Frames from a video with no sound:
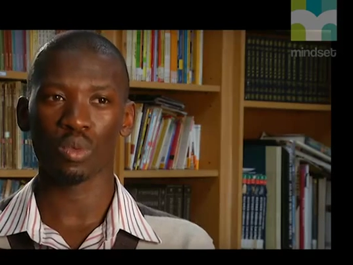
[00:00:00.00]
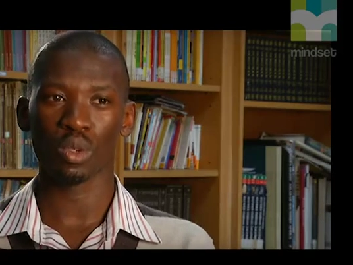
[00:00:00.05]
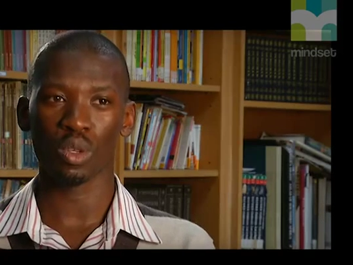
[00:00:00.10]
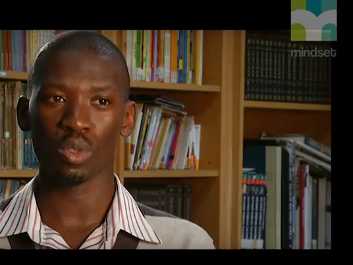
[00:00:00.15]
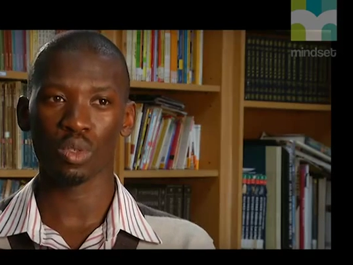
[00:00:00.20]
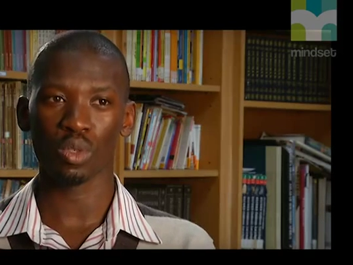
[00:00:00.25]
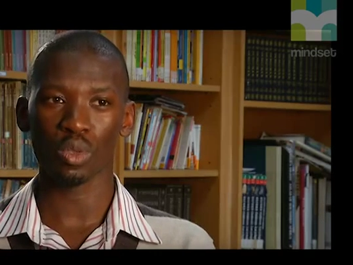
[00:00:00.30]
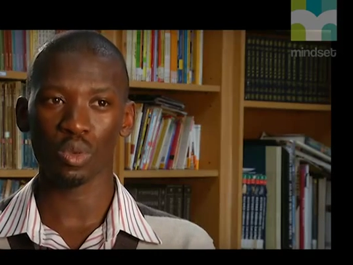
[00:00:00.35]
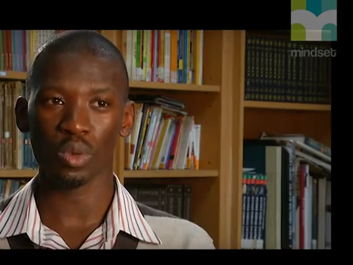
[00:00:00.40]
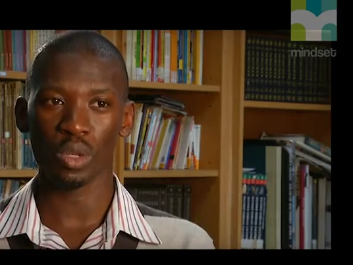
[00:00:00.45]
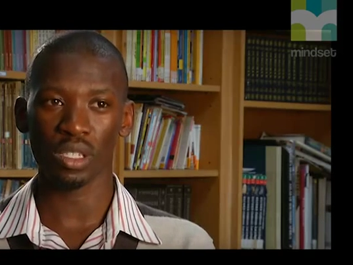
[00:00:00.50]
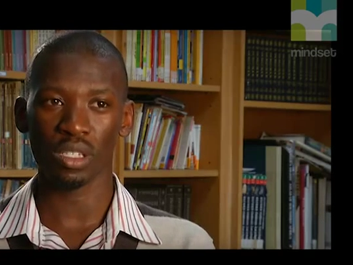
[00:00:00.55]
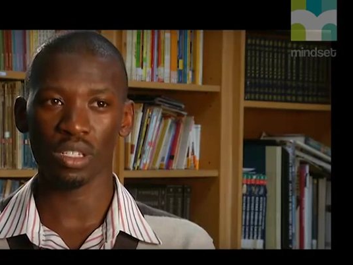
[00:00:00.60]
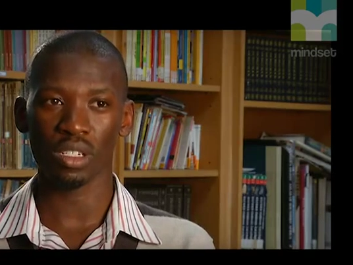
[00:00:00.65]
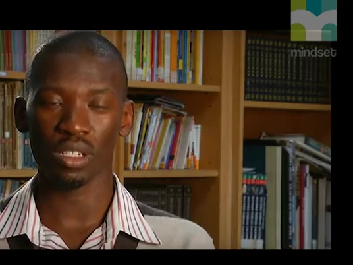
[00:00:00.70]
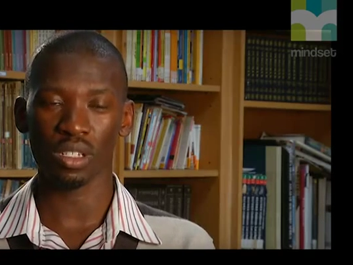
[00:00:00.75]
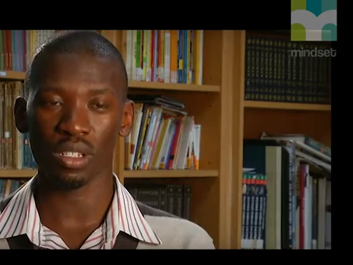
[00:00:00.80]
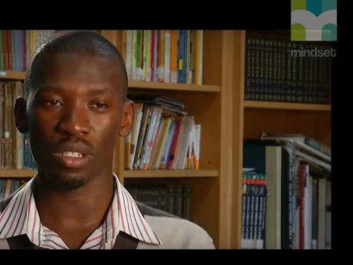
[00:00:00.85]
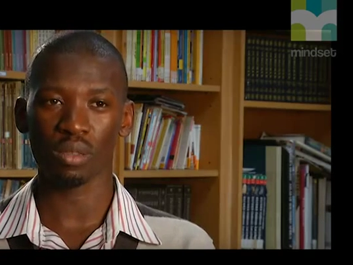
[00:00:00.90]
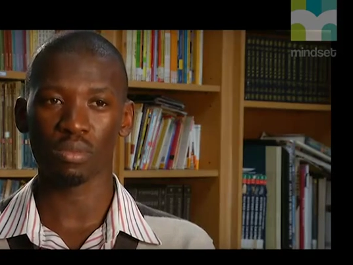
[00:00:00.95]
we don't do it
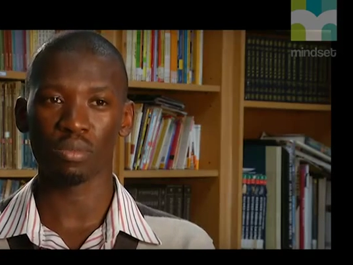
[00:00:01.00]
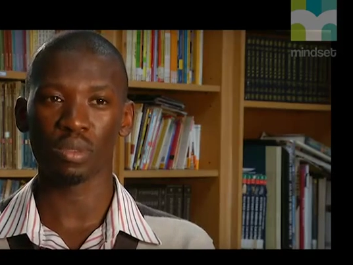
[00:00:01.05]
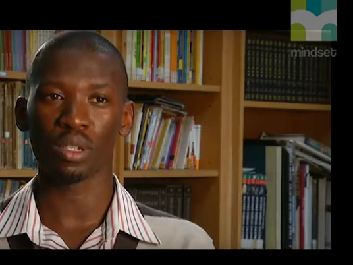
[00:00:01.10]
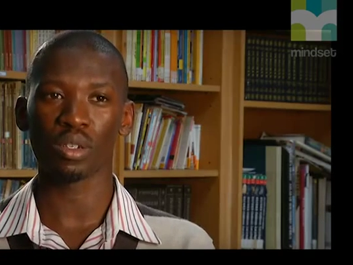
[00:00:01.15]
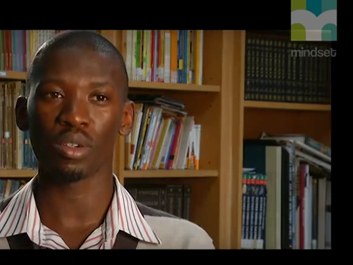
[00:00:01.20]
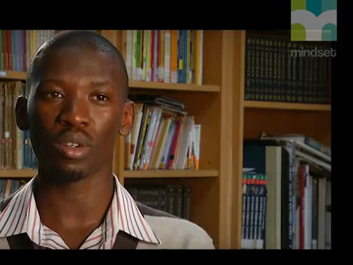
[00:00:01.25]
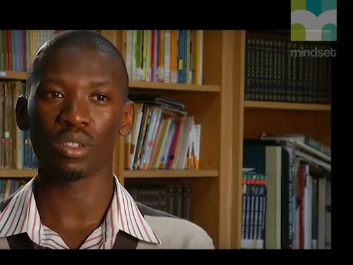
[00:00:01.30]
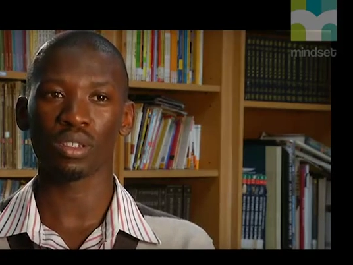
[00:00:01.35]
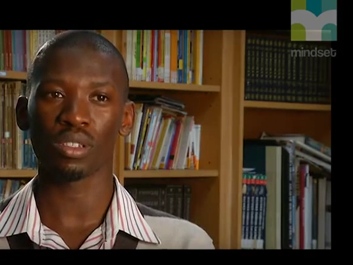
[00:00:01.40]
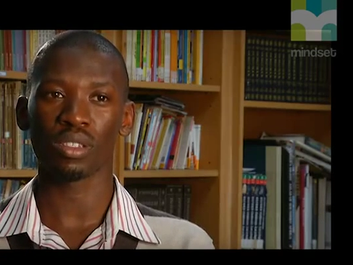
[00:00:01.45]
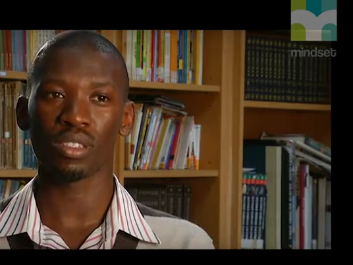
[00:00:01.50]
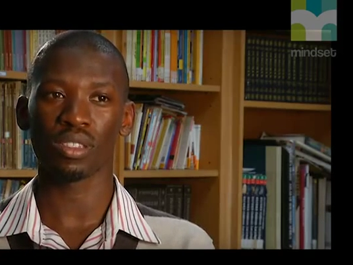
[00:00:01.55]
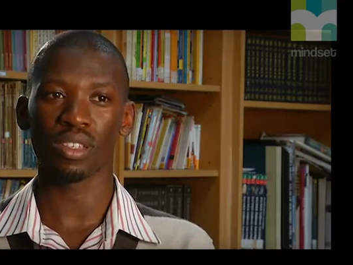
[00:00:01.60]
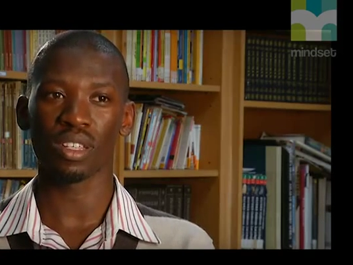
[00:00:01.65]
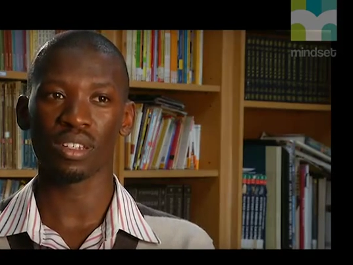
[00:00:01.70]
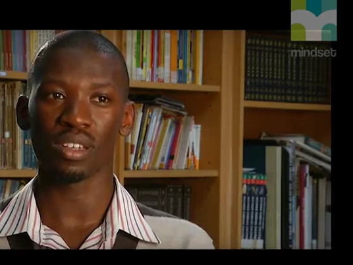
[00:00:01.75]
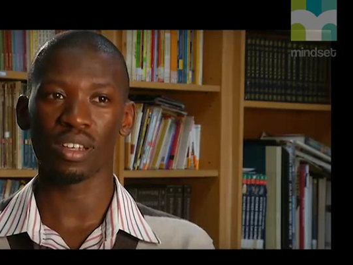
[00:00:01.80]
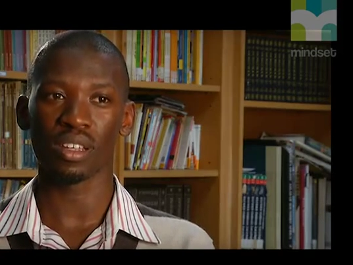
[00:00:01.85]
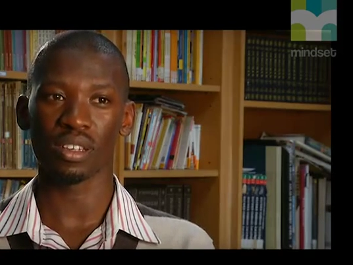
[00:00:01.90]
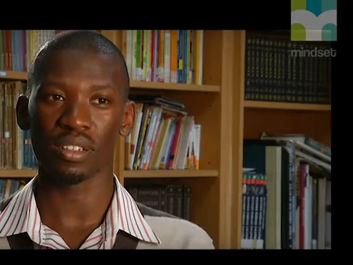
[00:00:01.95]
just because
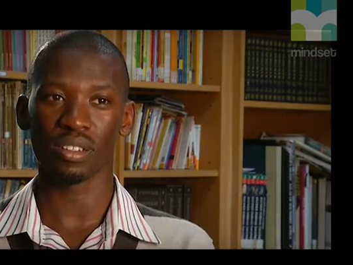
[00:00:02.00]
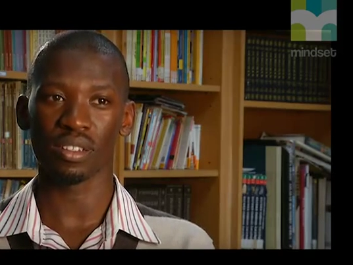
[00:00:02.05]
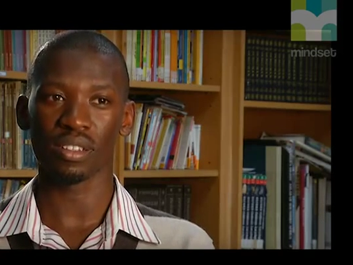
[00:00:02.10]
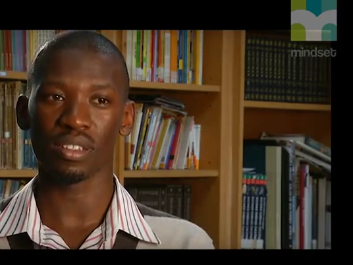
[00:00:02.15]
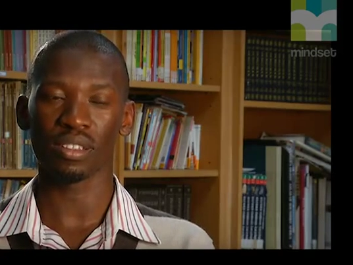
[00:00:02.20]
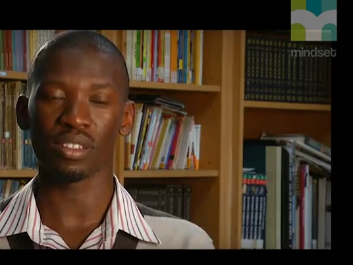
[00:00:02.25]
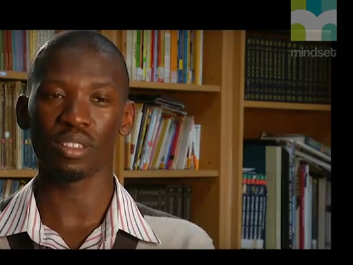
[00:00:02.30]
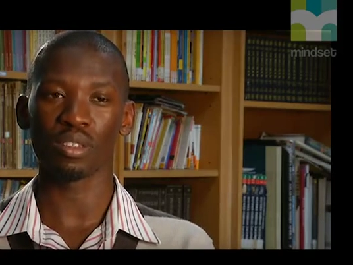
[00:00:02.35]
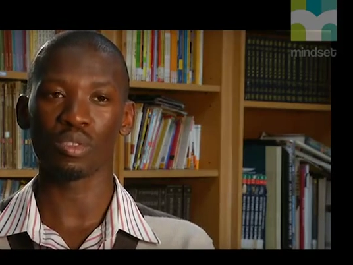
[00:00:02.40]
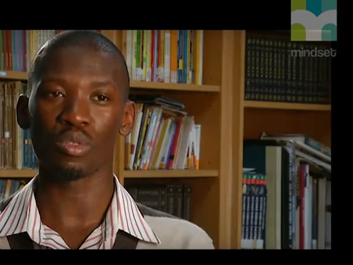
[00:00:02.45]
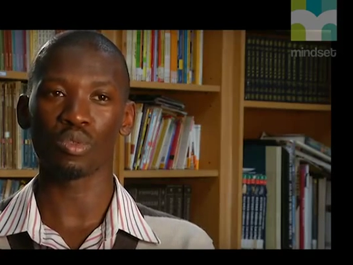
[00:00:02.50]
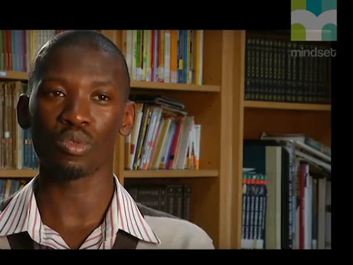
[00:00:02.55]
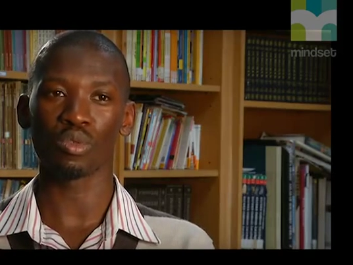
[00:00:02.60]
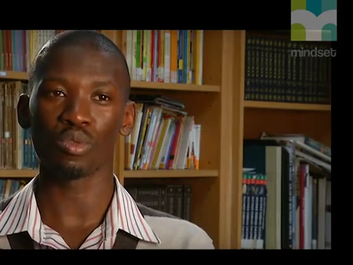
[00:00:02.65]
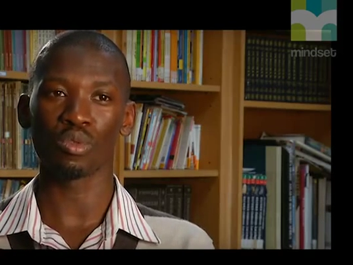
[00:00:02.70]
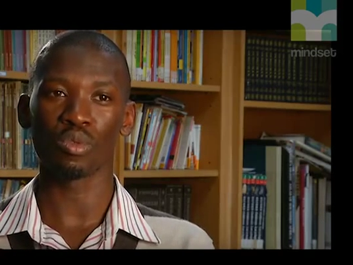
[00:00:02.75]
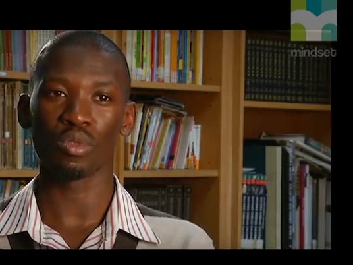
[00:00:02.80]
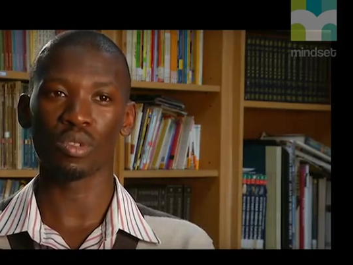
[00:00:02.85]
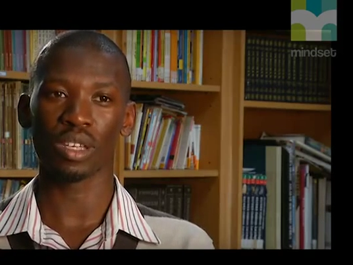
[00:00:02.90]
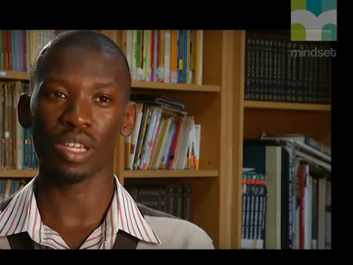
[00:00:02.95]
the learners need
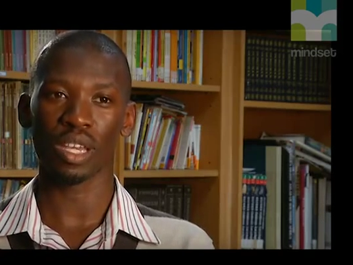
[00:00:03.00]
to